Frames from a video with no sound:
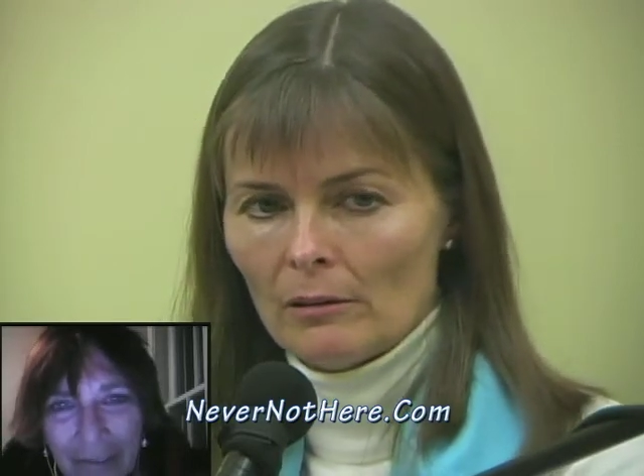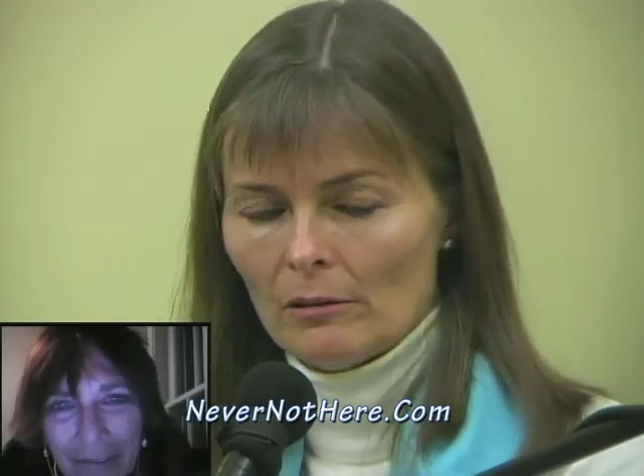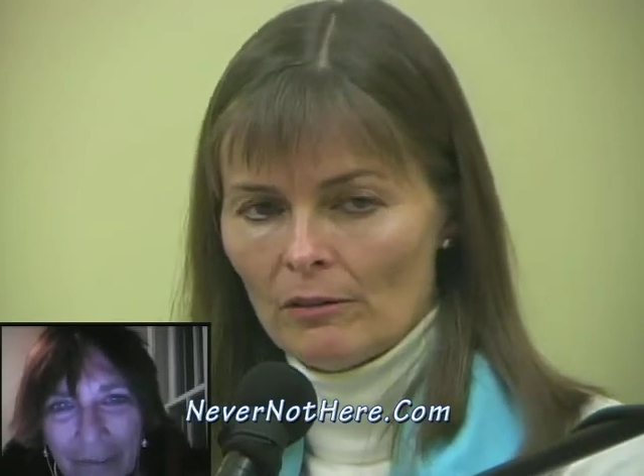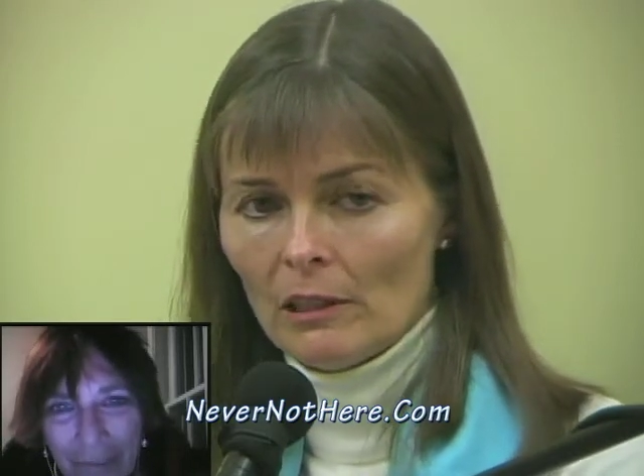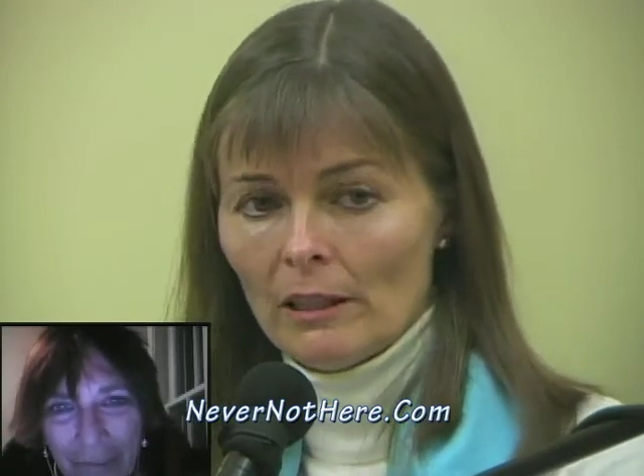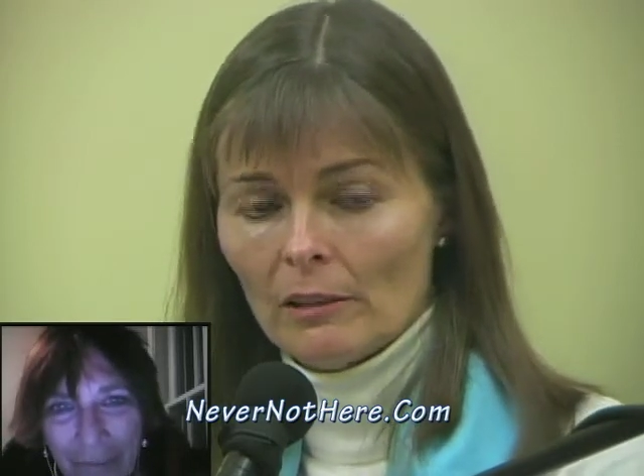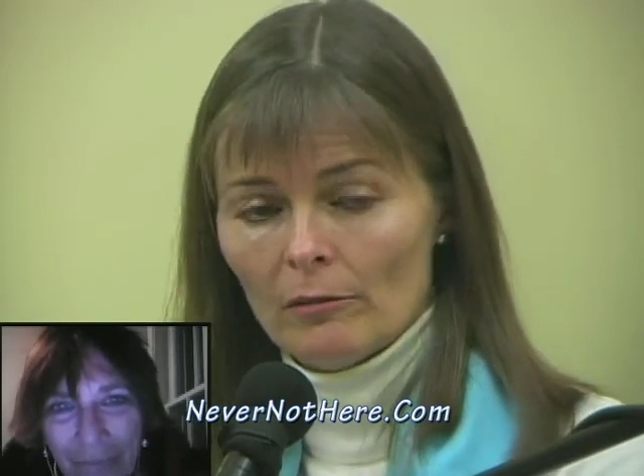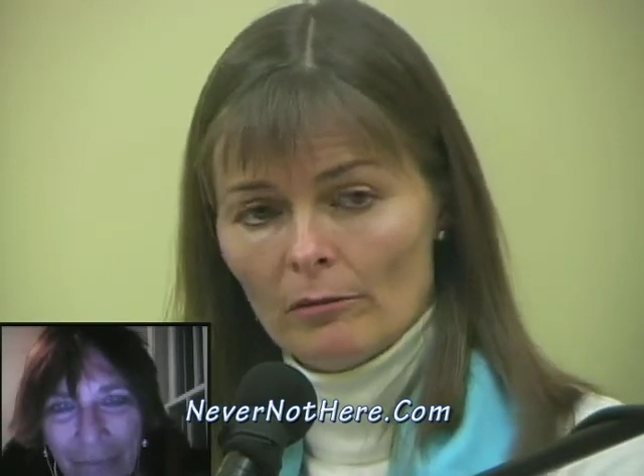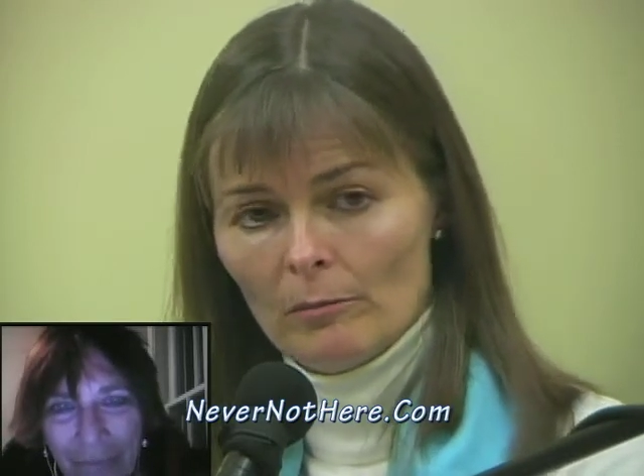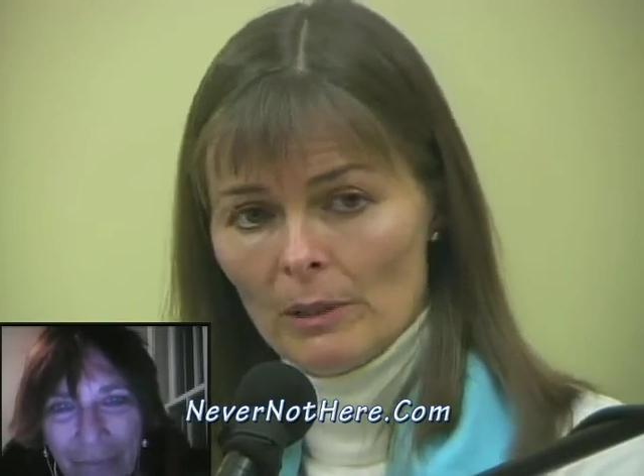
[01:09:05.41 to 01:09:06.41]
the feeling of
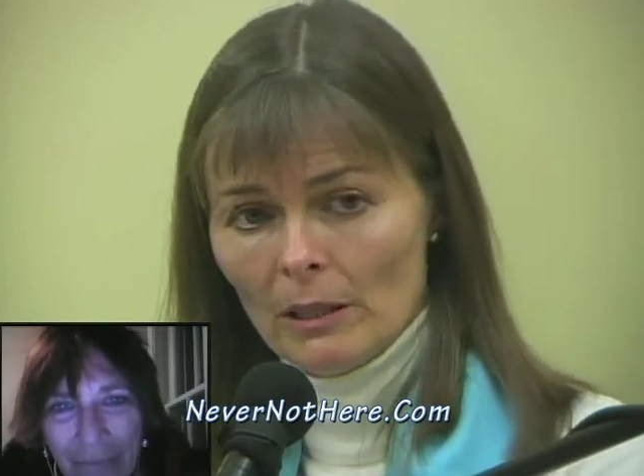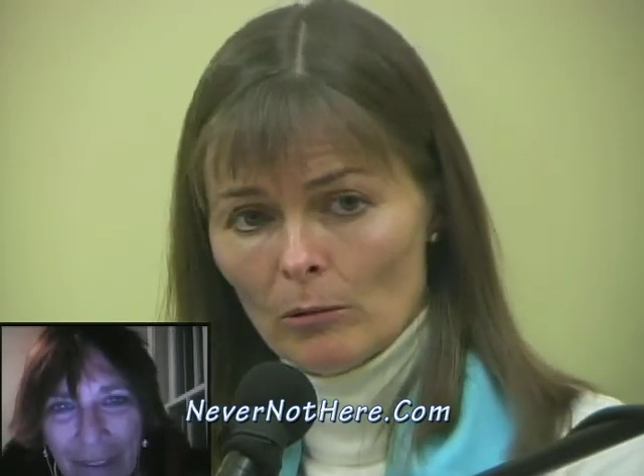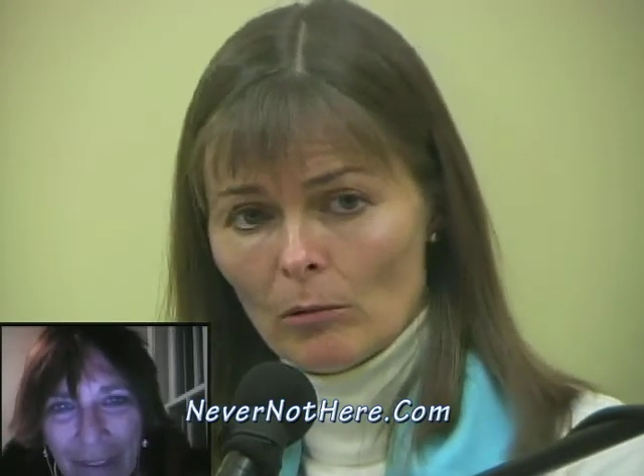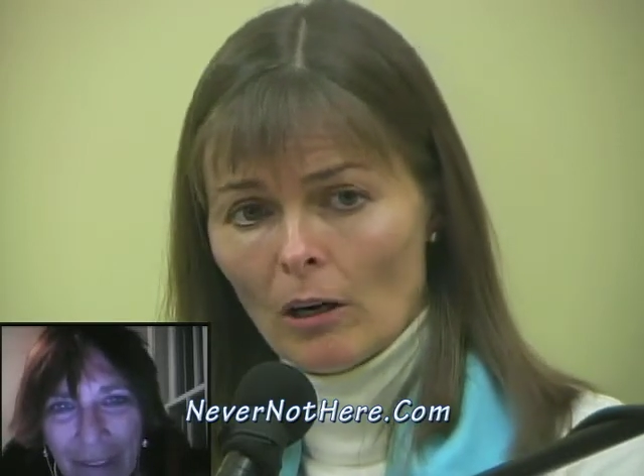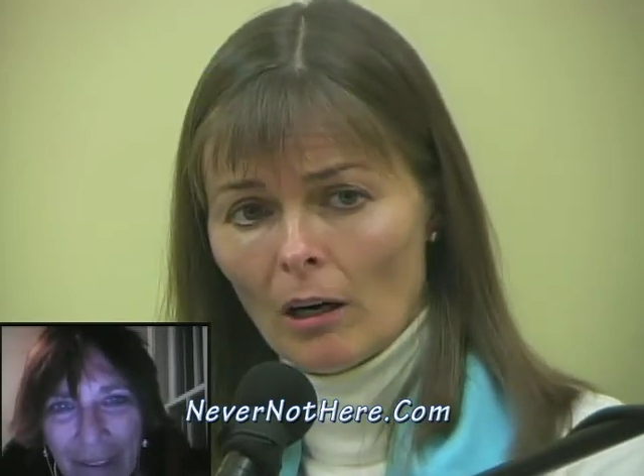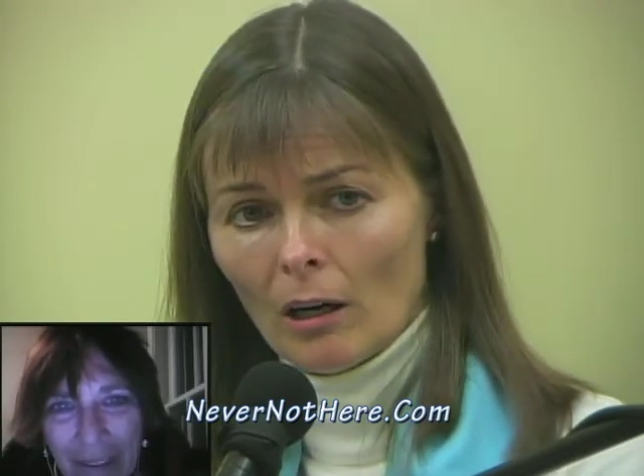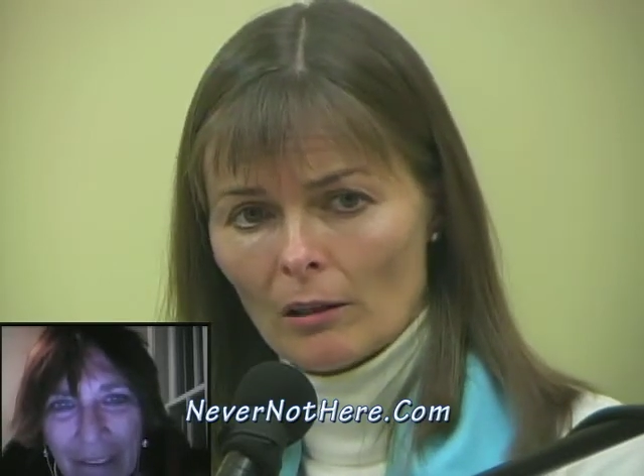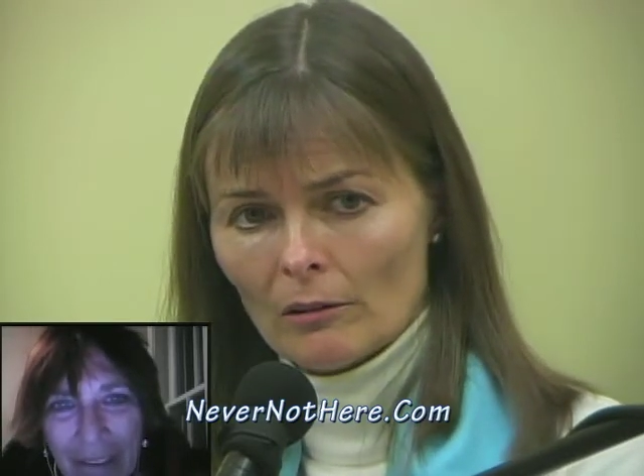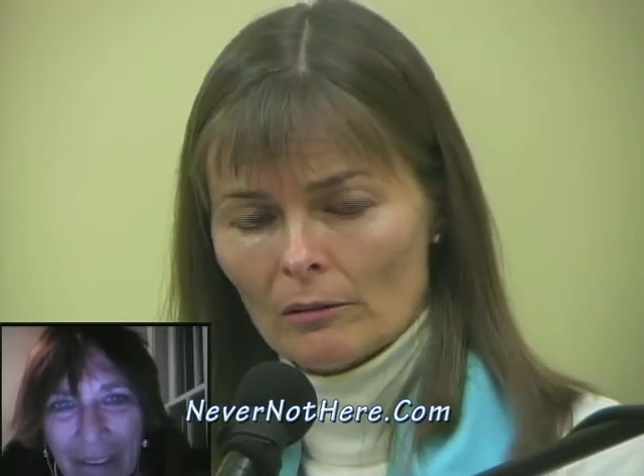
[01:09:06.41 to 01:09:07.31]
being wrong.